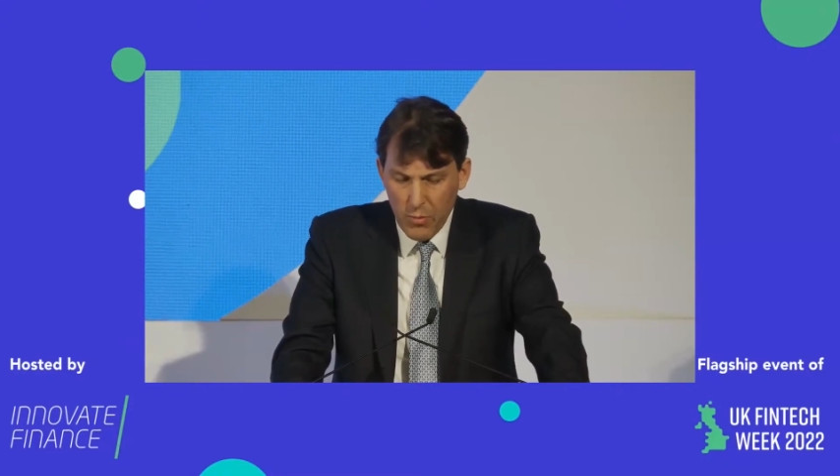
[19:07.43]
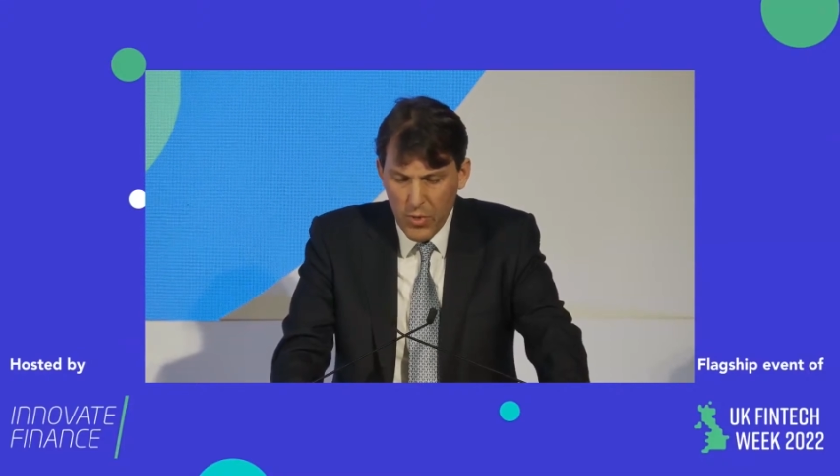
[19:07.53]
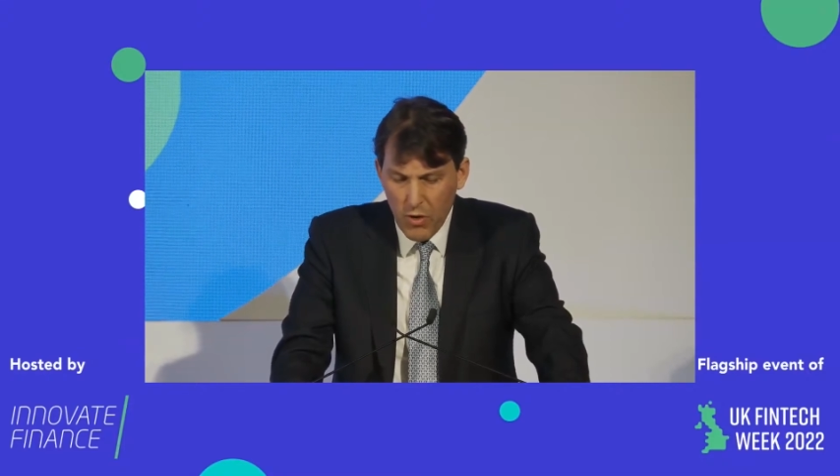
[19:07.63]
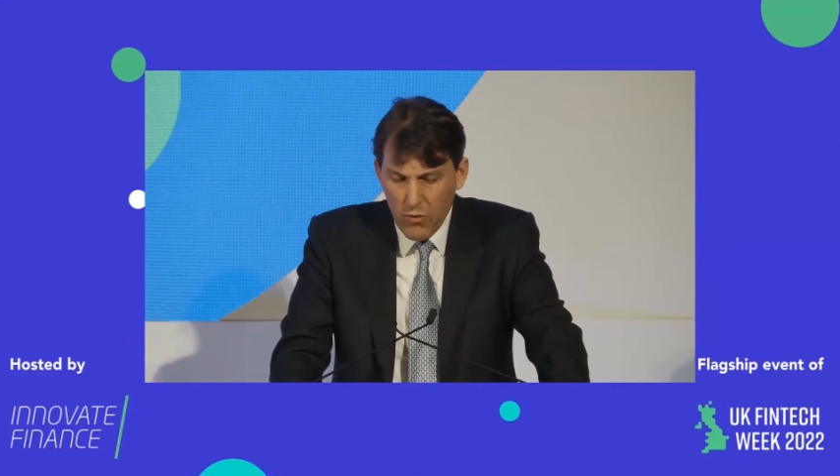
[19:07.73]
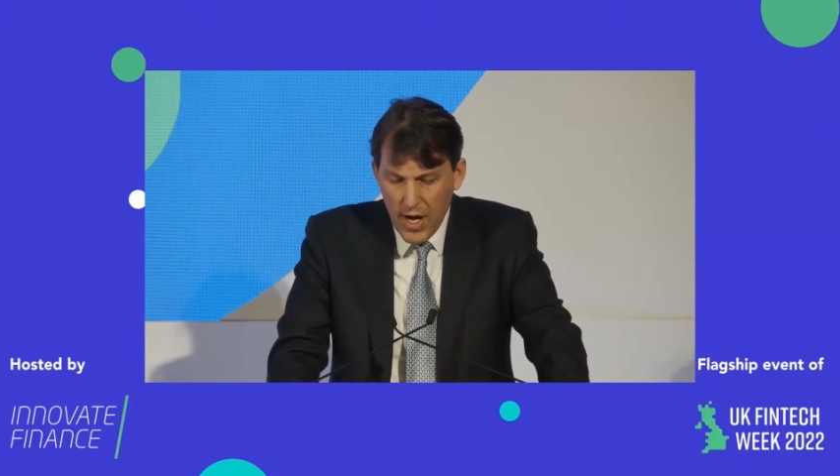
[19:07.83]

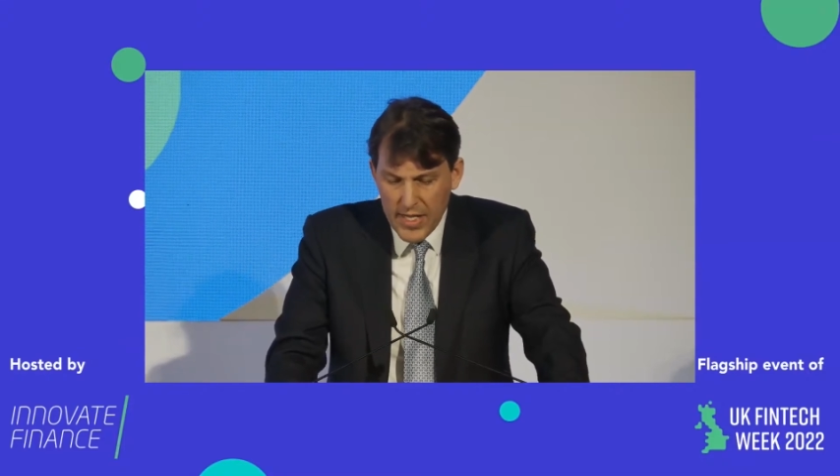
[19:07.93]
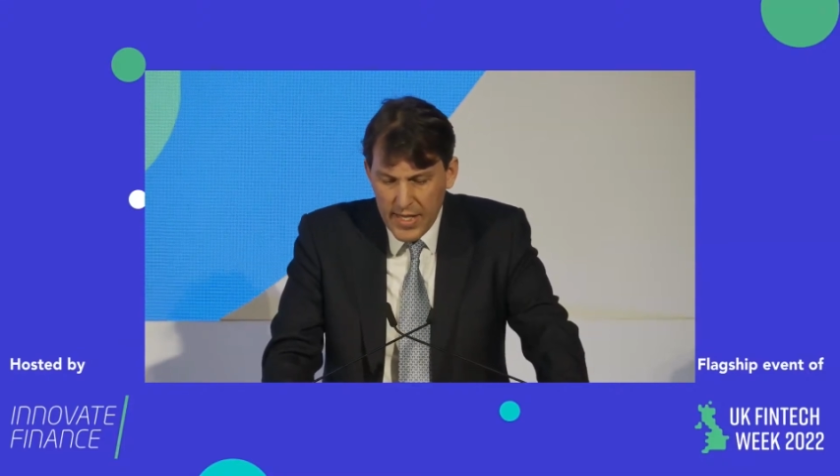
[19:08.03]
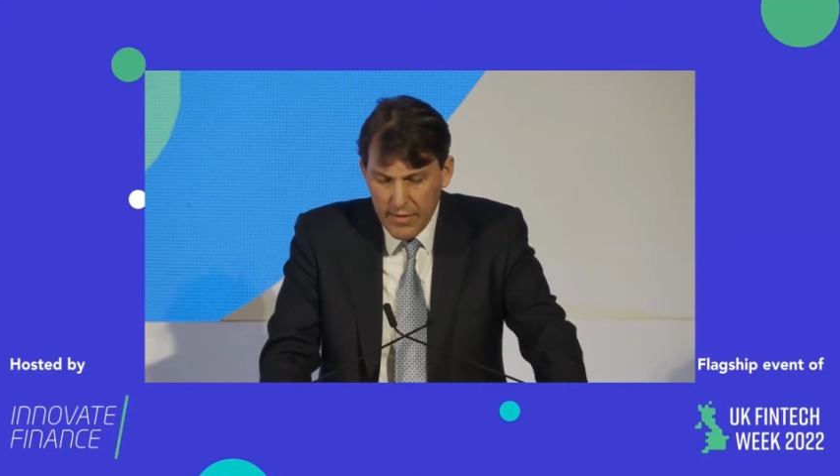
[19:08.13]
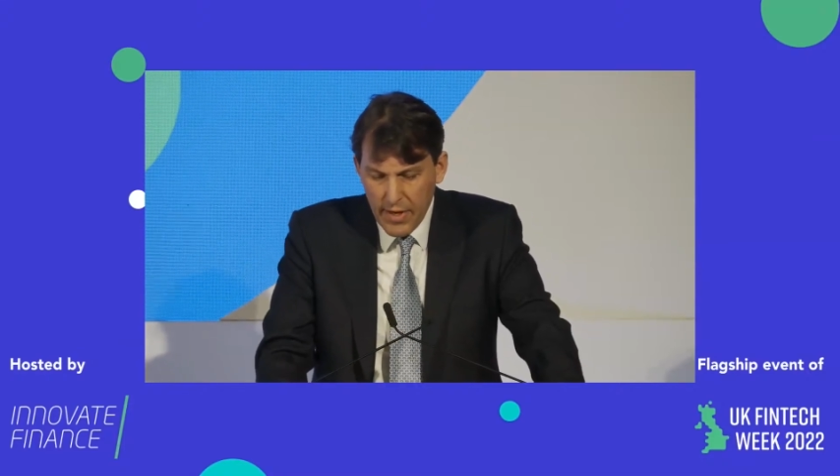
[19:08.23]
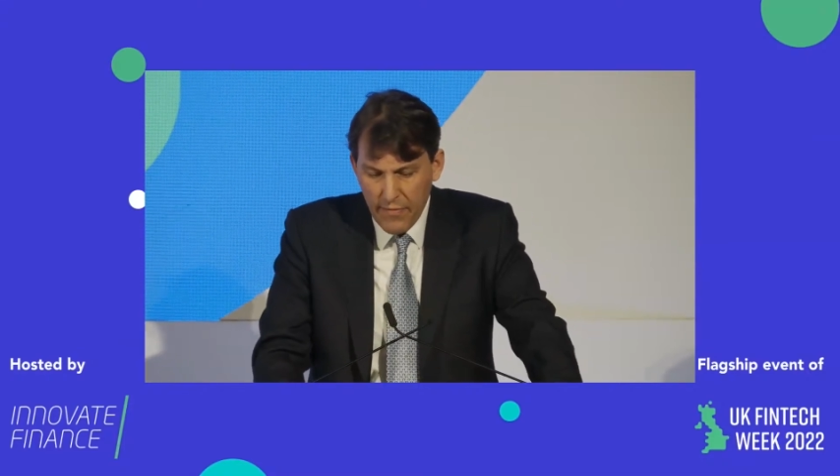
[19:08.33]
We are
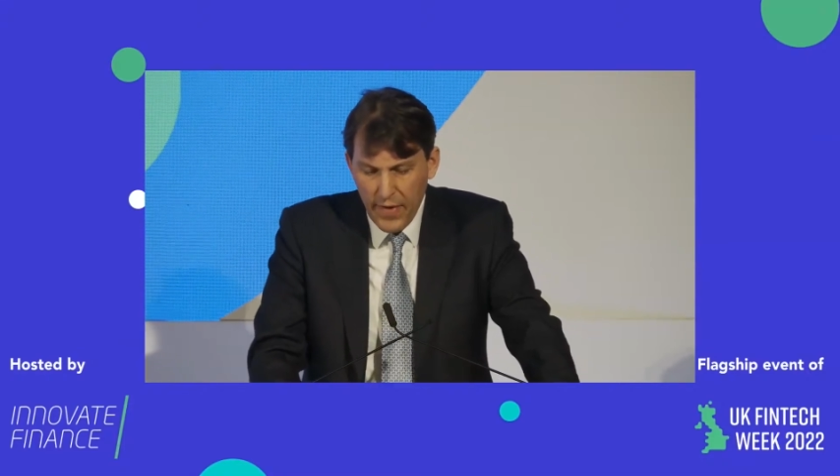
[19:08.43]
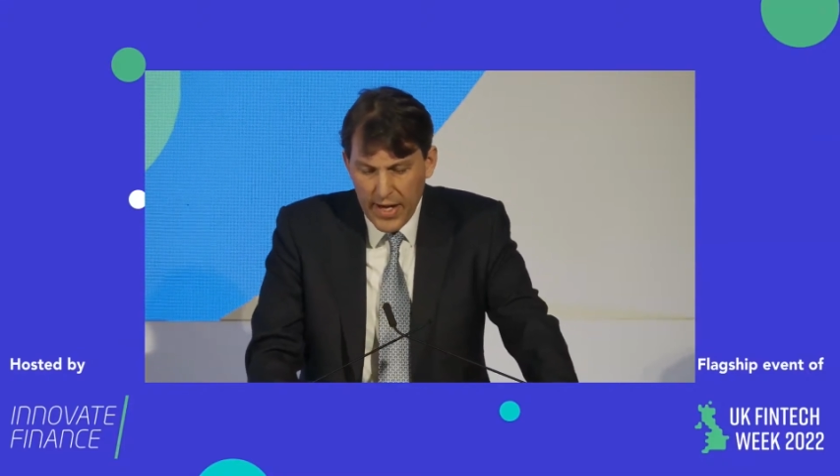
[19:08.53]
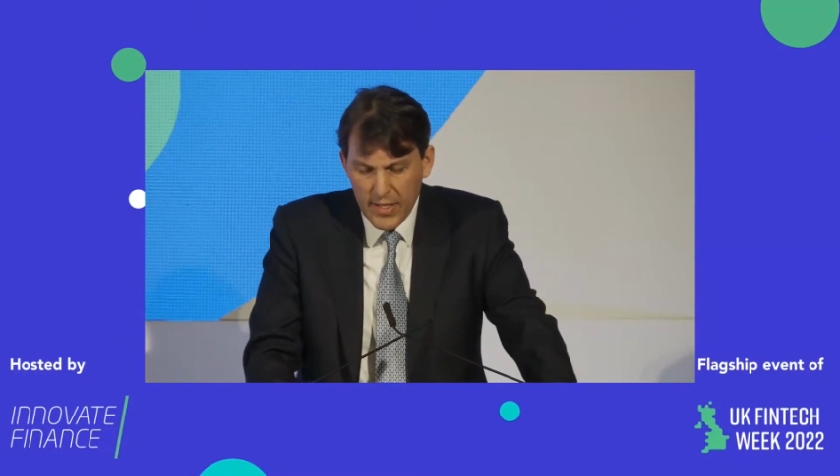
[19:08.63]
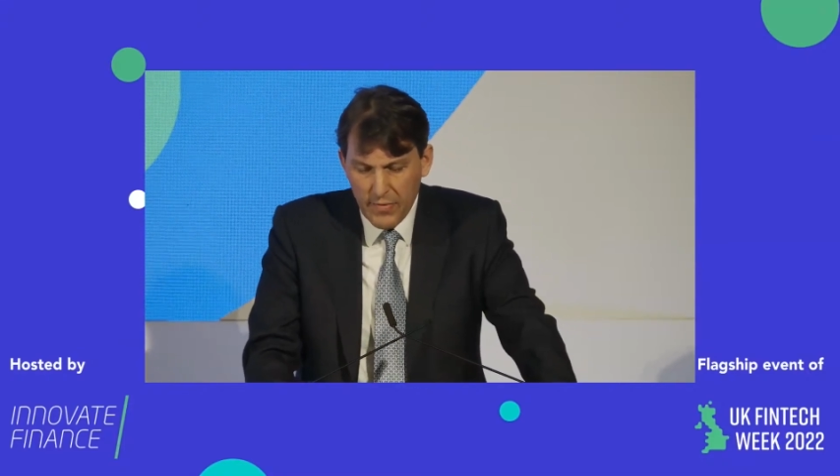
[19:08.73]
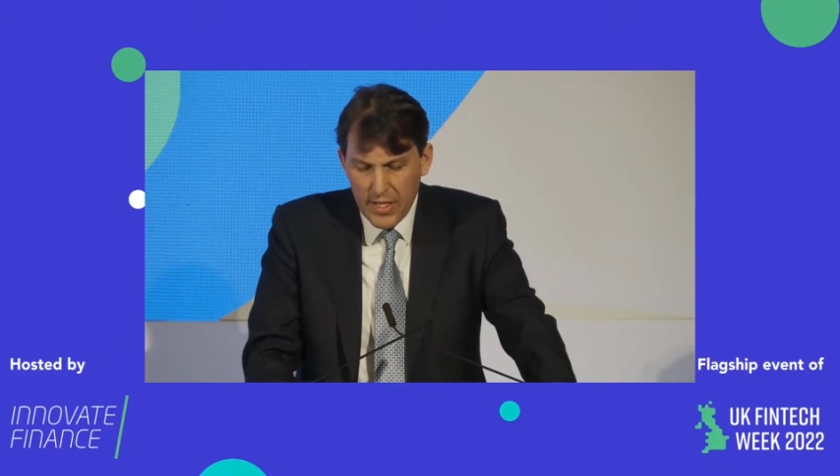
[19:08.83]
already
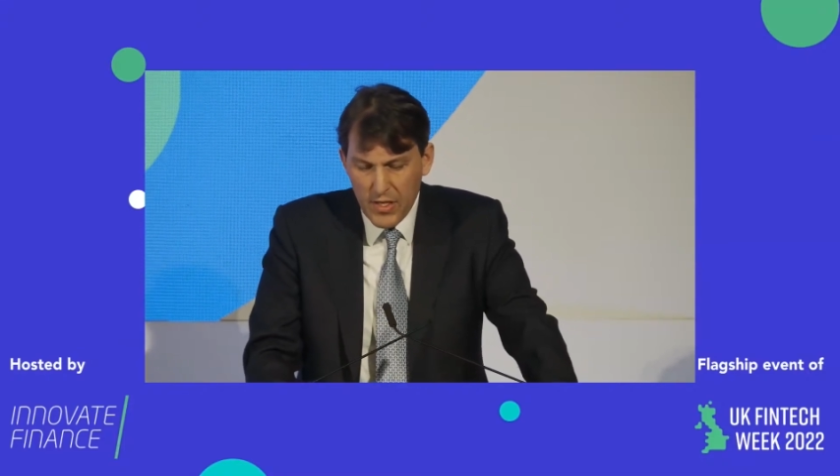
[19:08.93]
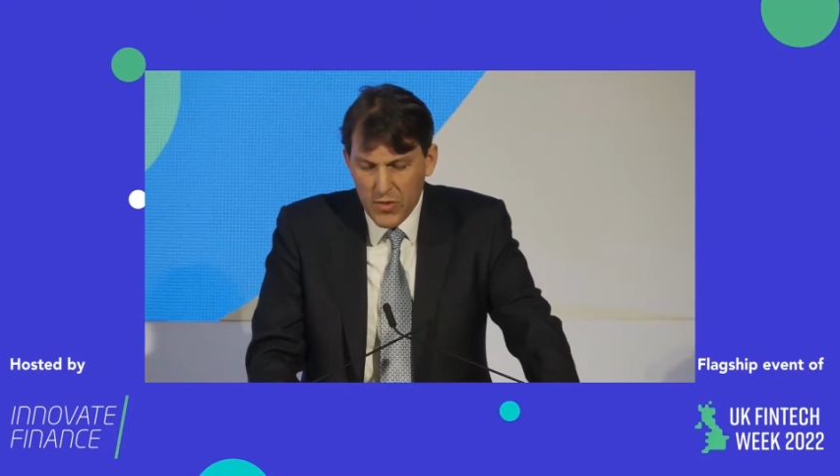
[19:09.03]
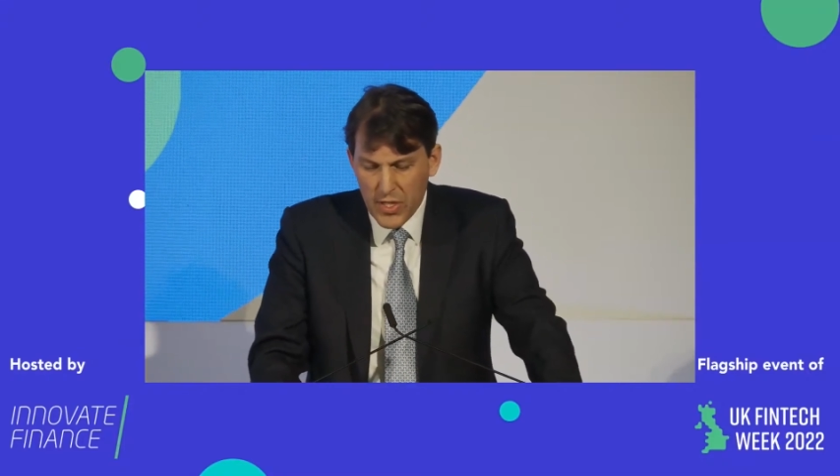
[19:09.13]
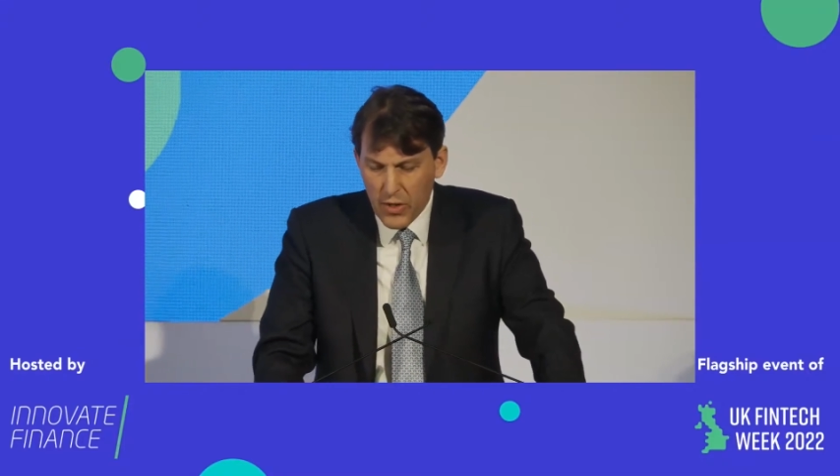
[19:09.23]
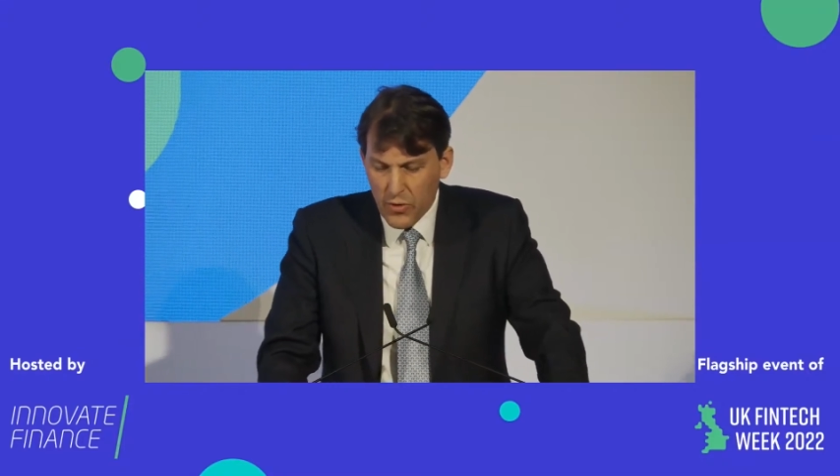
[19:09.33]
effectively
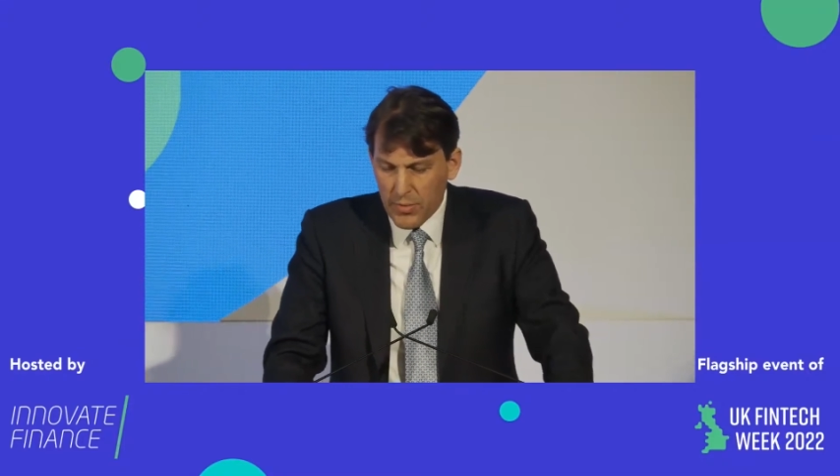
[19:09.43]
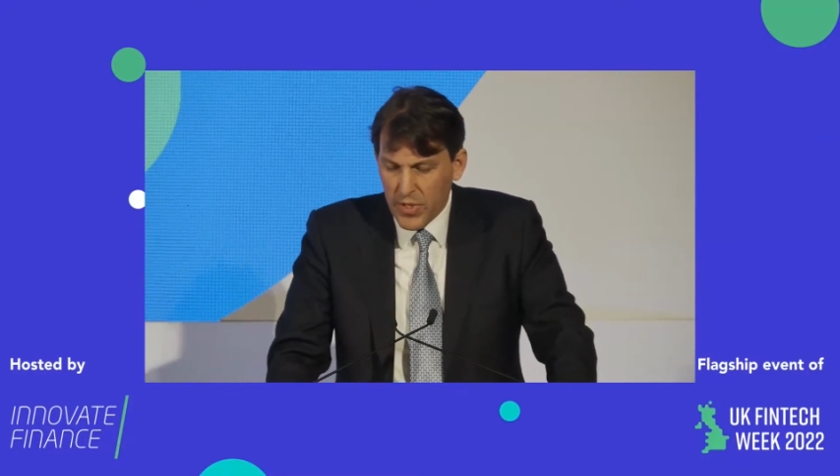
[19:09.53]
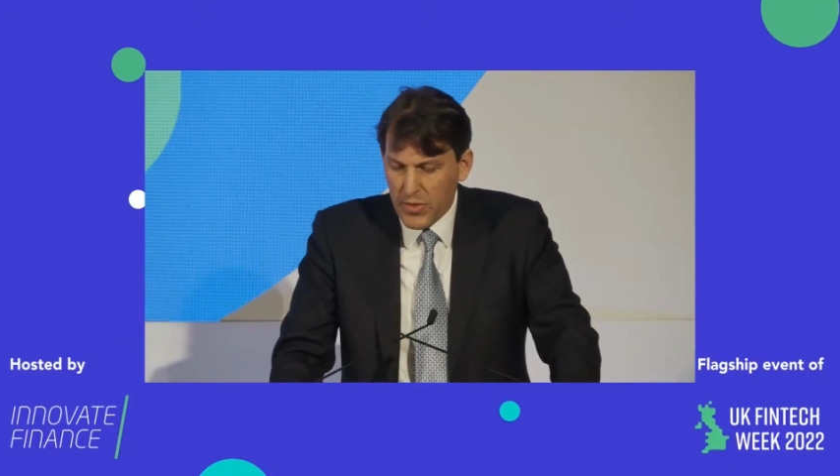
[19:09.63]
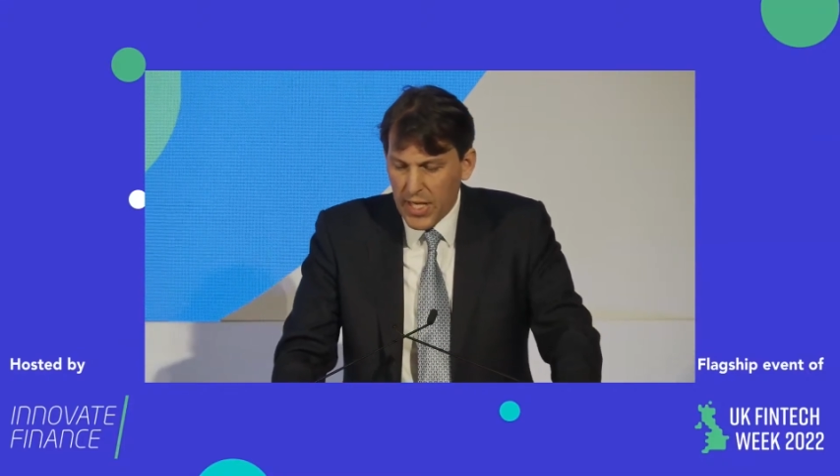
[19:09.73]
using crypto